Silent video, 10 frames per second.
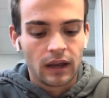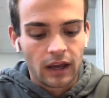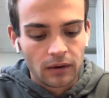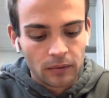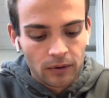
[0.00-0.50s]

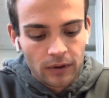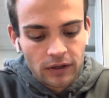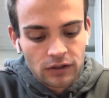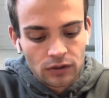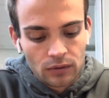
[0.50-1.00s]
and we're going
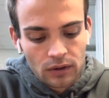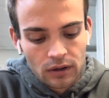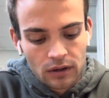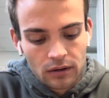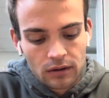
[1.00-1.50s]
to
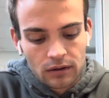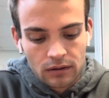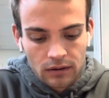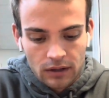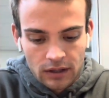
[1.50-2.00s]

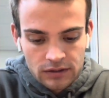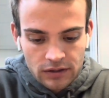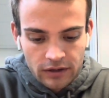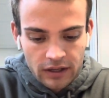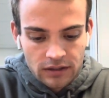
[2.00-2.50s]

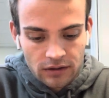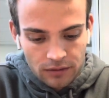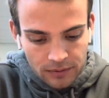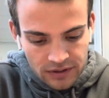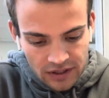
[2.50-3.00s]
insert it into the
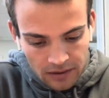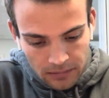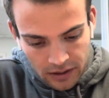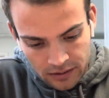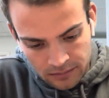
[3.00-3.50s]
reset
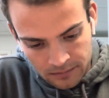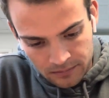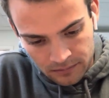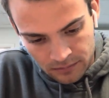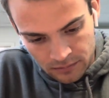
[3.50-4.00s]
button.
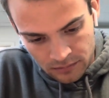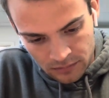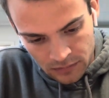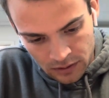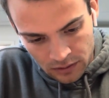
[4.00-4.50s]

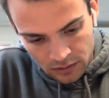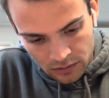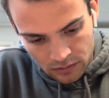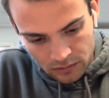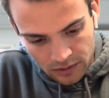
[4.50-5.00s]

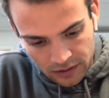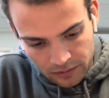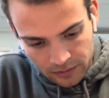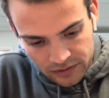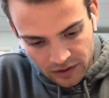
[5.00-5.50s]
We'll hit the
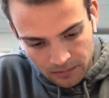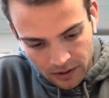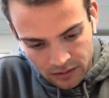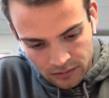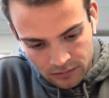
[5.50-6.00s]
reset
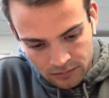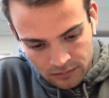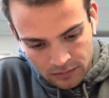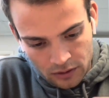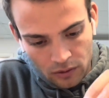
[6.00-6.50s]
button,
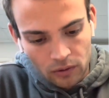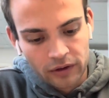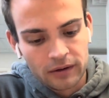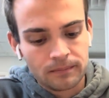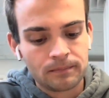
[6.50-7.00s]
hold
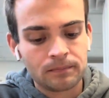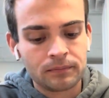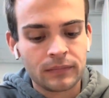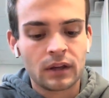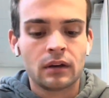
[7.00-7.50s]
it.
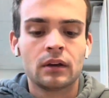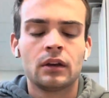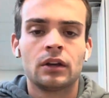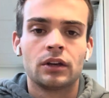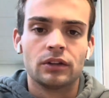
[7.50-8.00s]

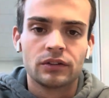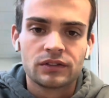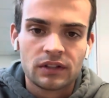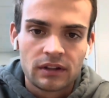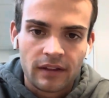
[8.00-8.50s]
You'll
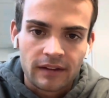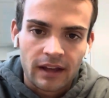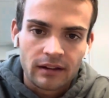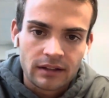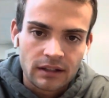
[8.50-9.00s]
see that the
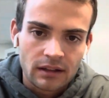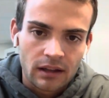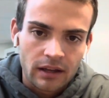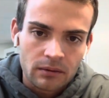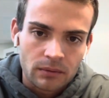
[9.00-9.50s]
LED
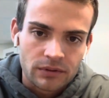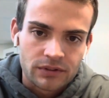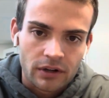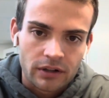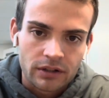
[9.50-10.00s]
light will
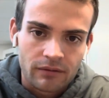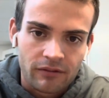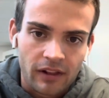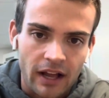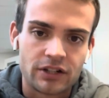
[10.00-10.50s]
start
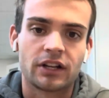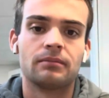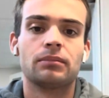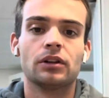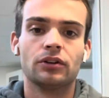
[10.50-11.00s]
flashing
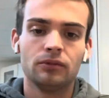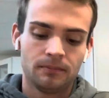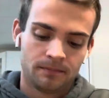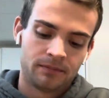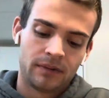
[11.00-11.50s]
blue.
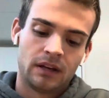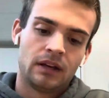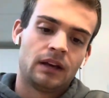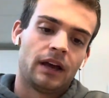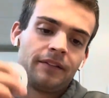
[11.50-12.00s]

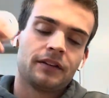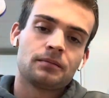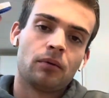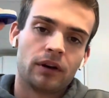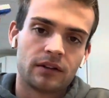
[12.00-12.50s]
At this
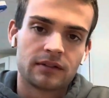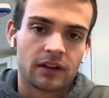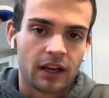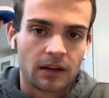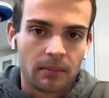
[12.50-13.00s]
point, it's
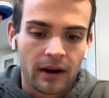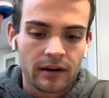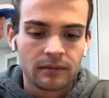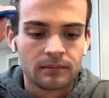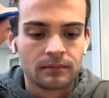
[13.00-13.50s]
looking to pair.
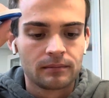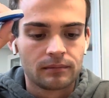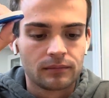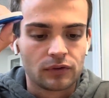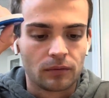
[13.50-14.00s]

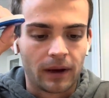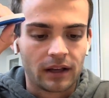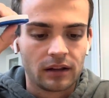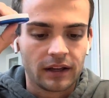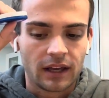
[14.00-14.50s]
So by
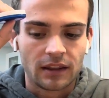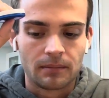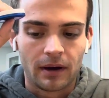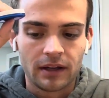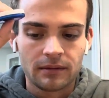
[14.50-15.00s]
clicking the
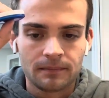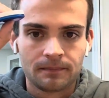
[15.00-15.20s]
button,